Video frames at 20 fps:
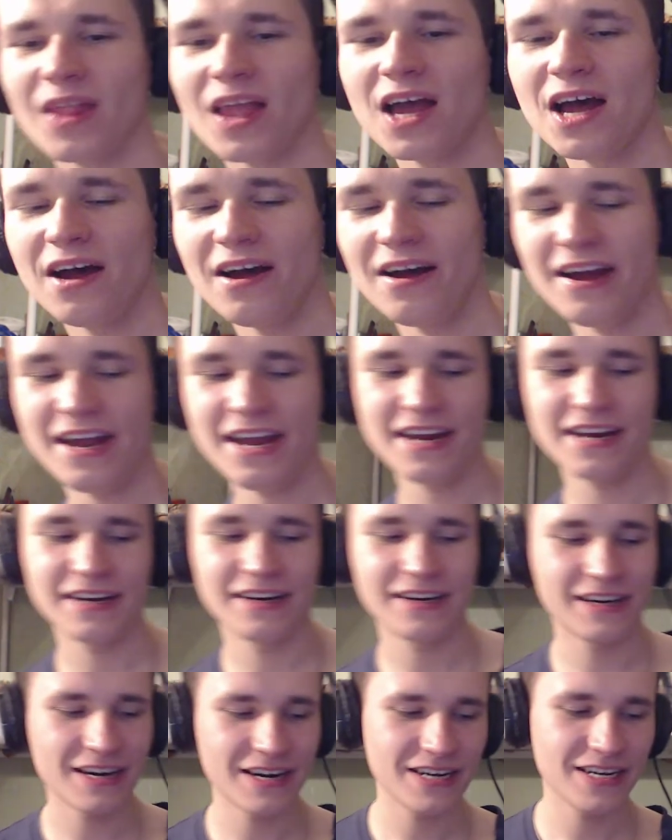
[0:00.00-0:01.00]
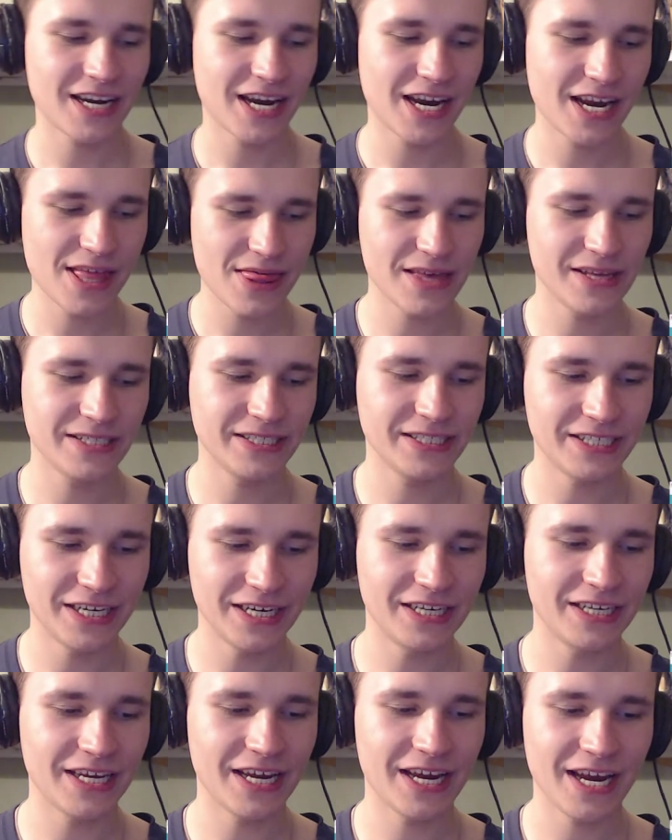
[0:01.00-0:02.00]
I run in the
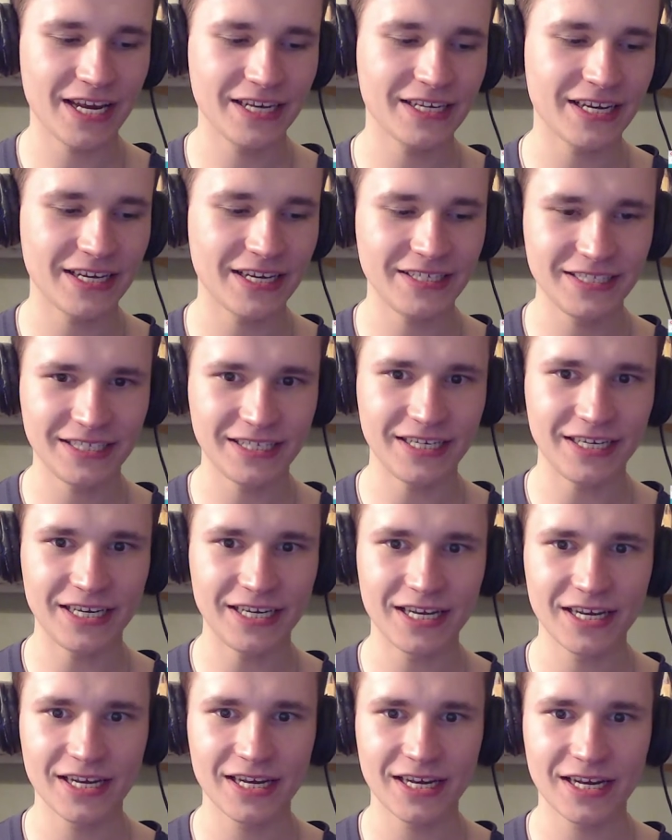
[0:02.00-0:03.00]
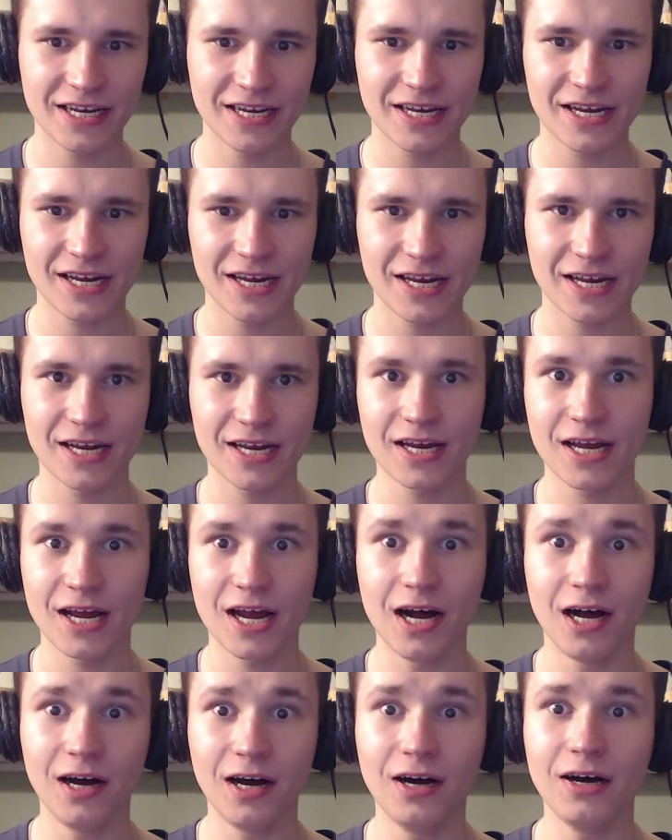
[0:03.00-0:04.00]
street and I see,
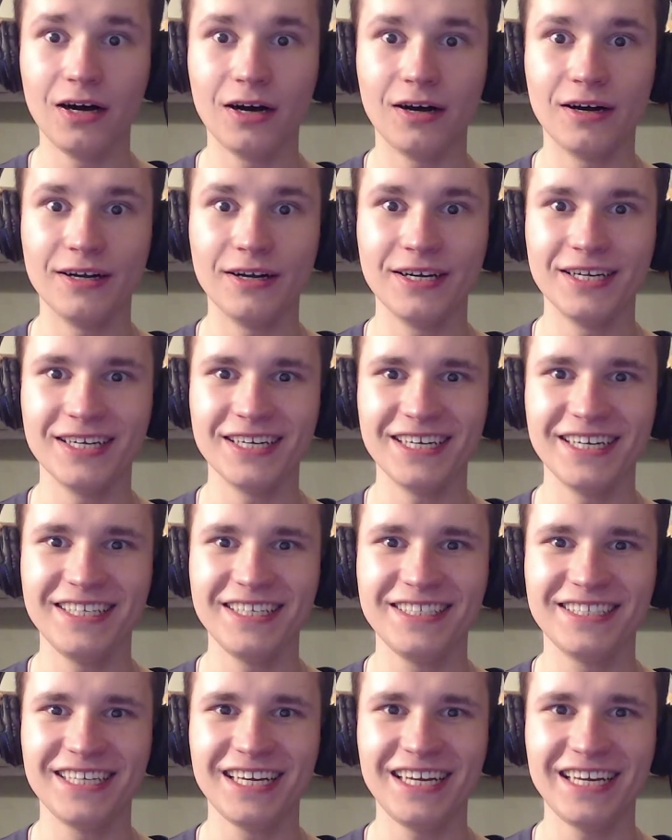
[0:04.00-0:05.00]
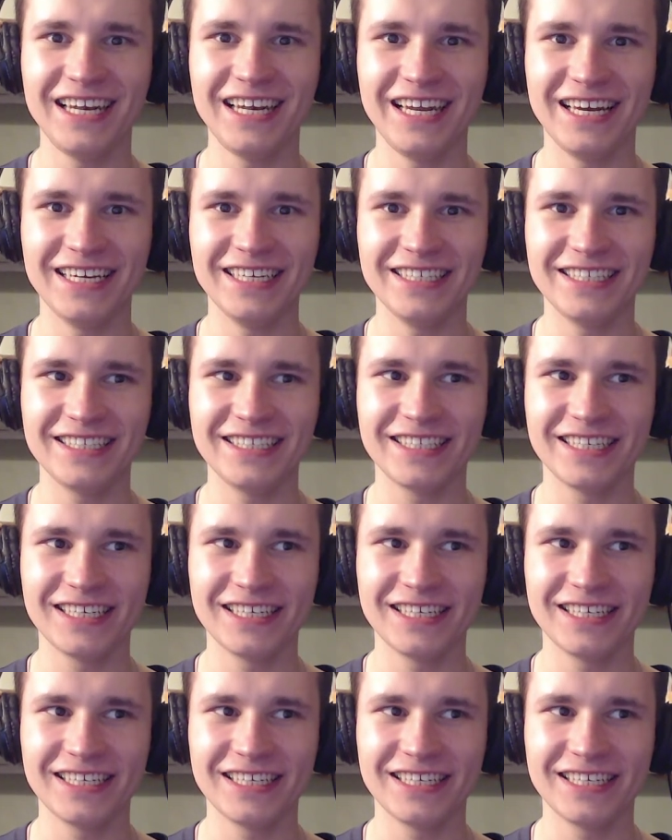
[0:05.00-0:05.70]
oh, it's cyclist.